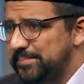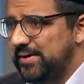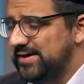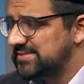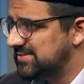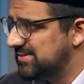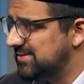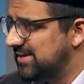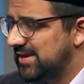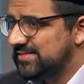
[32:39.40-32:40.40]
the
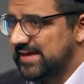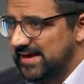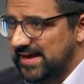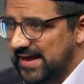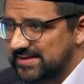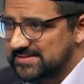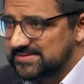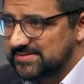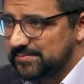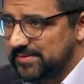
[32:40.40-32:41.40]
person that has